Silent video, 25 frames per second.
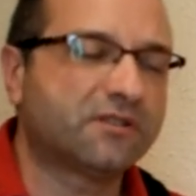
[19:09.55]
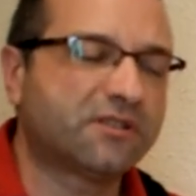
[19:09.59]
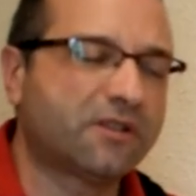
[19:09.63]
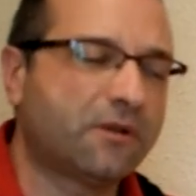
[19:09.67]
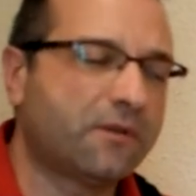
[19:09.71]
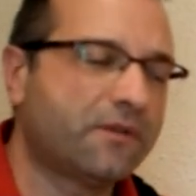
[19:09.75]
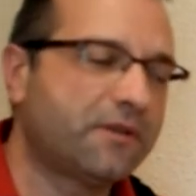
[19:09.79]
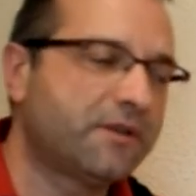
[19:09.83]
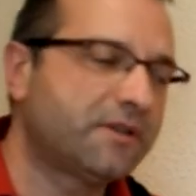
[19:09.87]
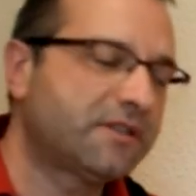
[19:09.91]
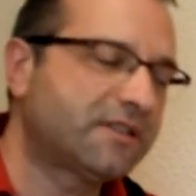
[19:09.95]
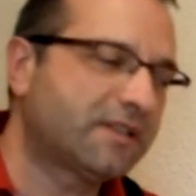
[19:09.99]
So
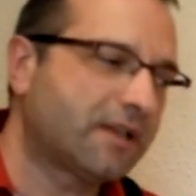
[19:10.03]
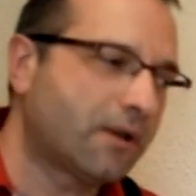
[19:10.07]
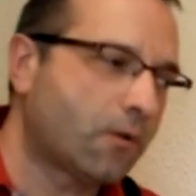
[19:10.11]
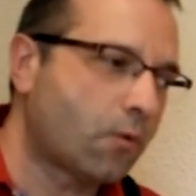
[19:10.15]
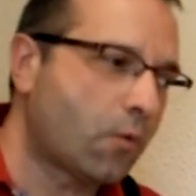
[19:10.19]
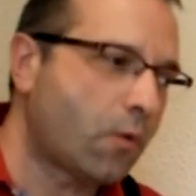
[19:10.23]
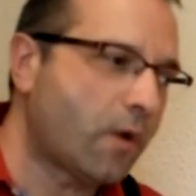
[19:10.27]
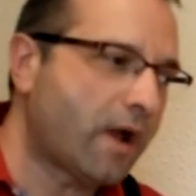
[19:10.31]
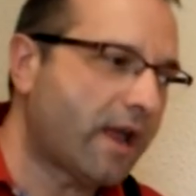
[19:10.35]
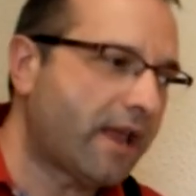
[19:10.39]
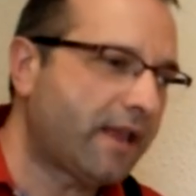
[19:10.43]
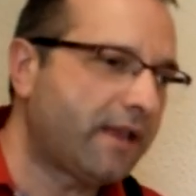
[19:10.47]
there is a
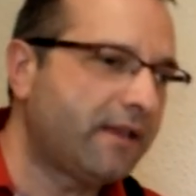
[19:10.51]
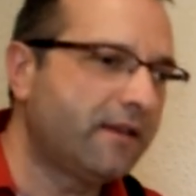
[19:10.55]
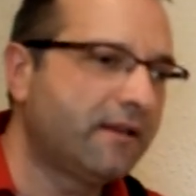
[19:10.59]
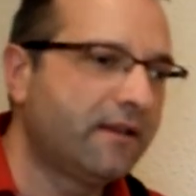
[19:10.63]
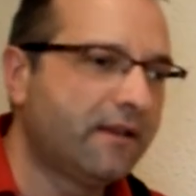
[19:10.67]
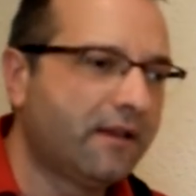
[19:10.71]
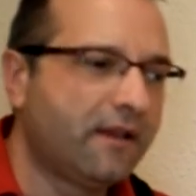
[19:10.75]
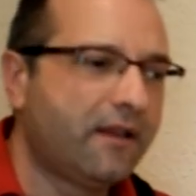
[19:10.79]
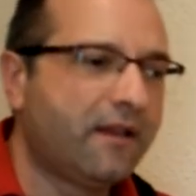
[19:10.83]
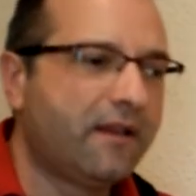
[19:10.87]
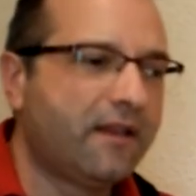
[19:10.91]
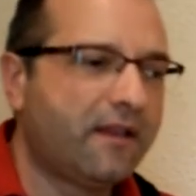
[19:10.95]
way
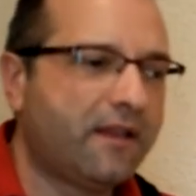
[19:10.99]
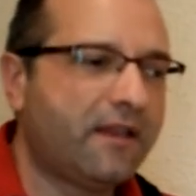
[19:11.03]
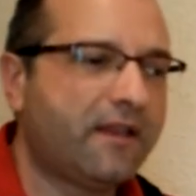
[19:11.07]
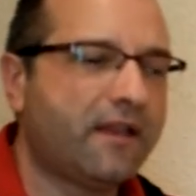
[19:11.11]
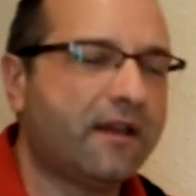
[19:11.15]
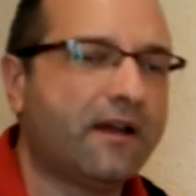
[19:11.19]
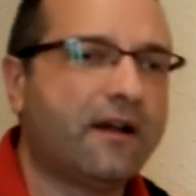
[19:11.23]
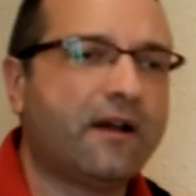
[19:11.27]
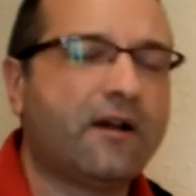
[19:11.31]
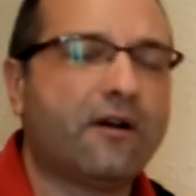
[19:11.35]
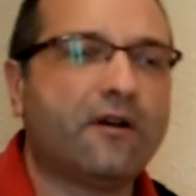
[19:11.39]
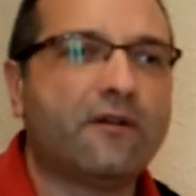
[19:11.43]

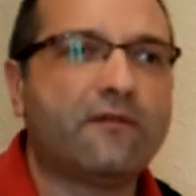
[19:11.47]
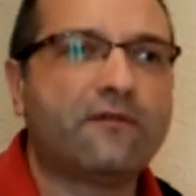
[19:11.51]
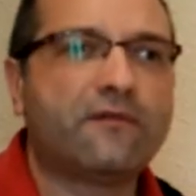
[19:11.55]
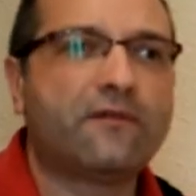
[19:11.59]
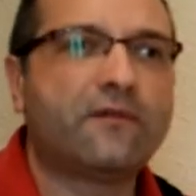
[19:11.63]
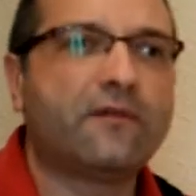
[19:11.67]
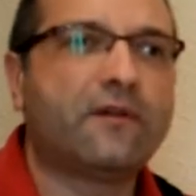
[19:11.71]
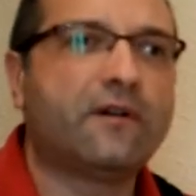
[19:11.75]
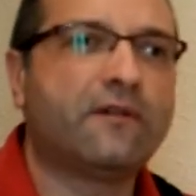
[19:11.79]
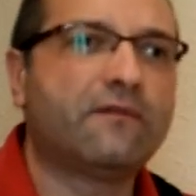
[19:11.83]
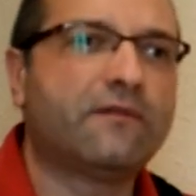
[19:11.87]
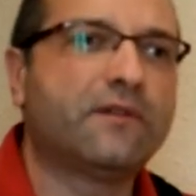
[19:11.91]
here of
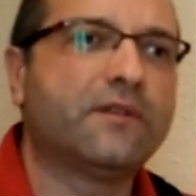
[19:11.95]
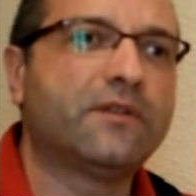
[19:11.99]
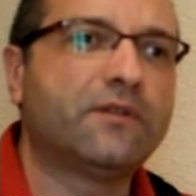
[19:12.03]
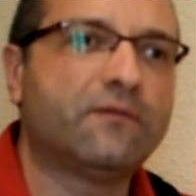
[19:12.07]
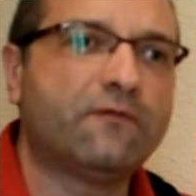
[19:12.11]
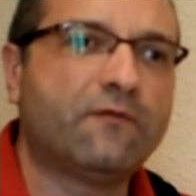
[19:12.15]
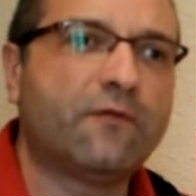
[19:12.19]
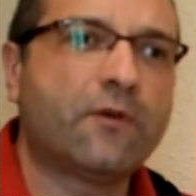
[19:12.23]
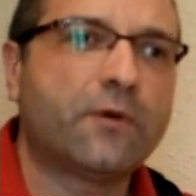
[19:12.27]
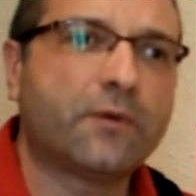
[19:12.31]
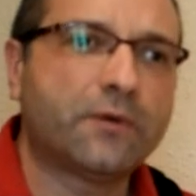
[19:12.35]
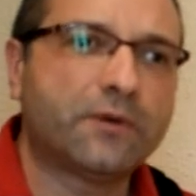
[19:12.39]
a
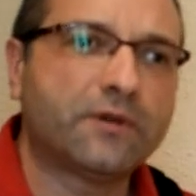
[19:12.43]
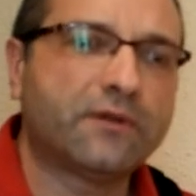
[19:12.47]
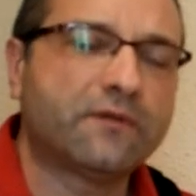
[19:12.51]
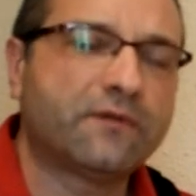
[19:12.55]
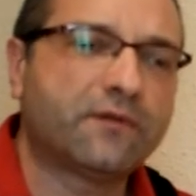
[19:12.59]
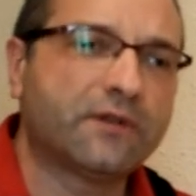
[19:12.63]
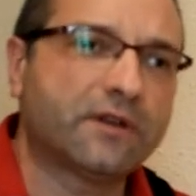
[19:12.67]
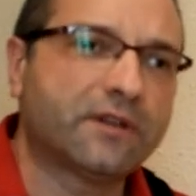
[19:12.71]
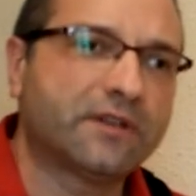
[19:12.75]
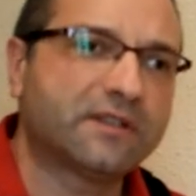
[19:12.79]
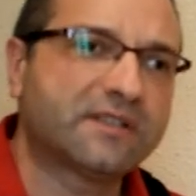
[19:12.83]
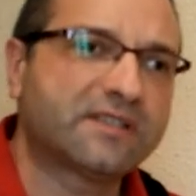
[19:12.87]
very
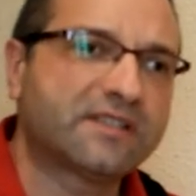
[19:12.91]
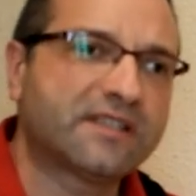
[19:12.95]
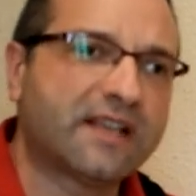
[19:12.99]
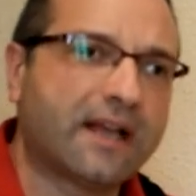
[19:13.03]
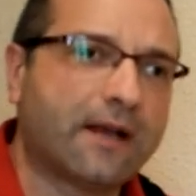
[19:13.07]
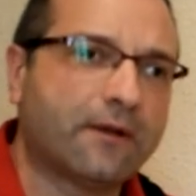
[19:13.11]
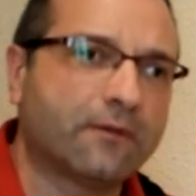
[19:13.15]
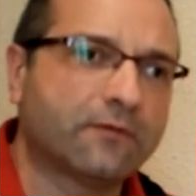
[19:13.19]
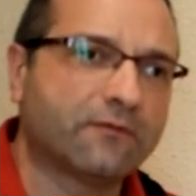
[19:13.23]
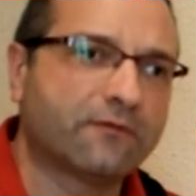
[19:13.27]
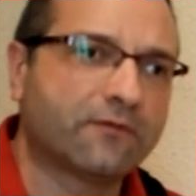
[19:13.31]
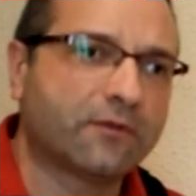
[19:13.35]
different
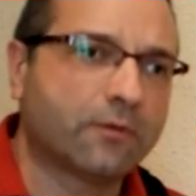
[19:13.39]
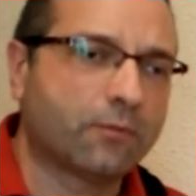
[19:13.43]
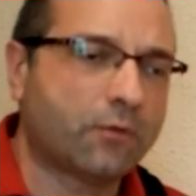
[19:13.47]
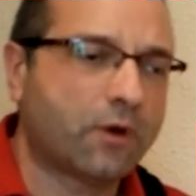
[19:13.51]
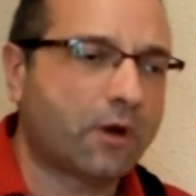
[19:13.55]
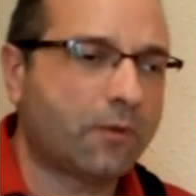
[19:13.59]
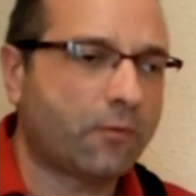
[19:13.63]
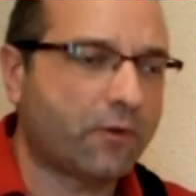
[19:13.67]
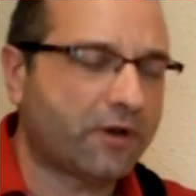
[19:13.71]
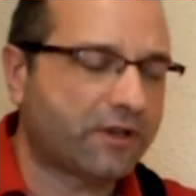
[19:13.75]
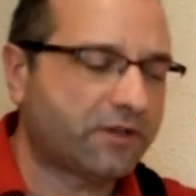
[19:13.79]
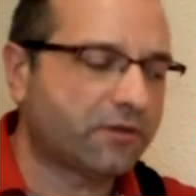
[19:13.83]
sound from
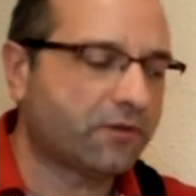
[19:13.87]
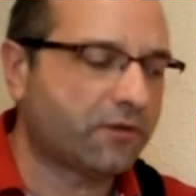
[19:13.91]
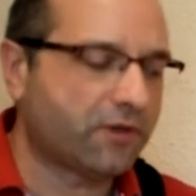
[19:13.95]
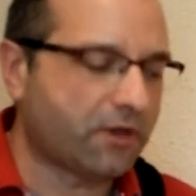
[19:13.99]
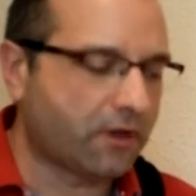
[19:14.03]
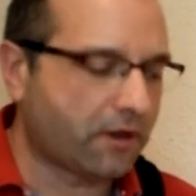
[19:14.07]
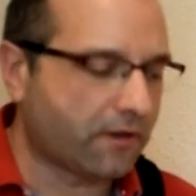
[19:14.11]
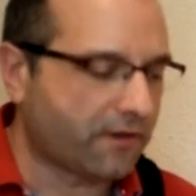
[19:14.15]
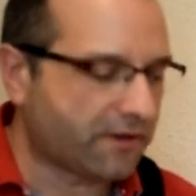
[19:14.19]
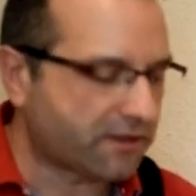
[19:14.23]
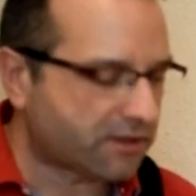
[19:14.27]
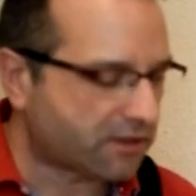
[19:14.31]
one way to the
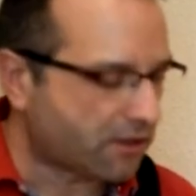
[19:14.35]
other.